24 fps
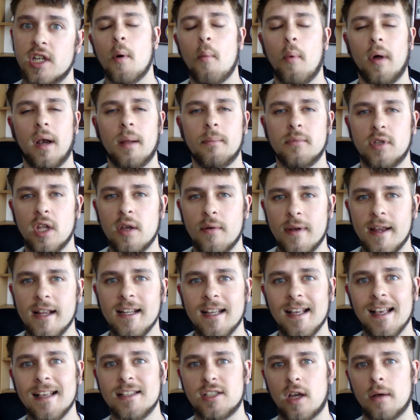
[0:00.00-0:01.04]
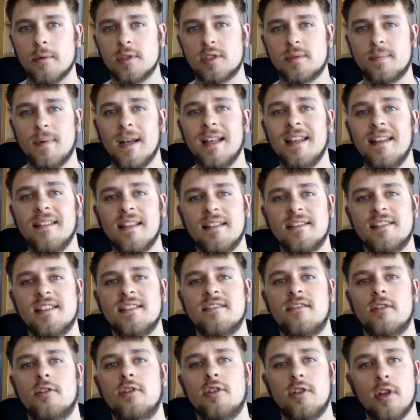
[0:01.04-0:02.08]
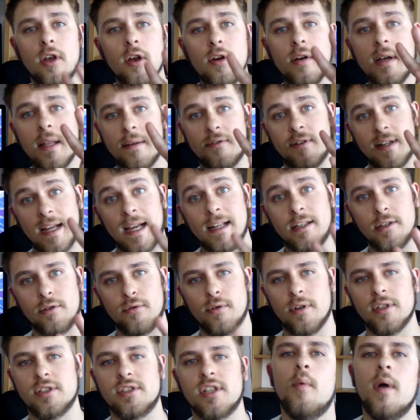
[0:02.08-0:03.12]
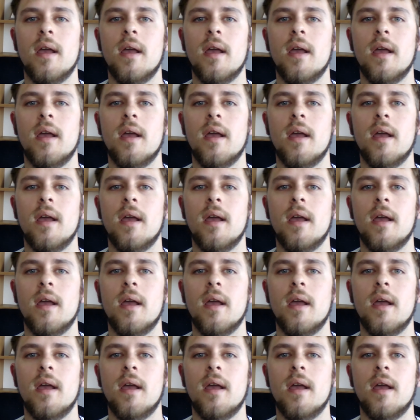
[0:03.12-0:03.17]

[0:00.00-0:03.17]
But what I'm doing is I'm splitting this into two different categories.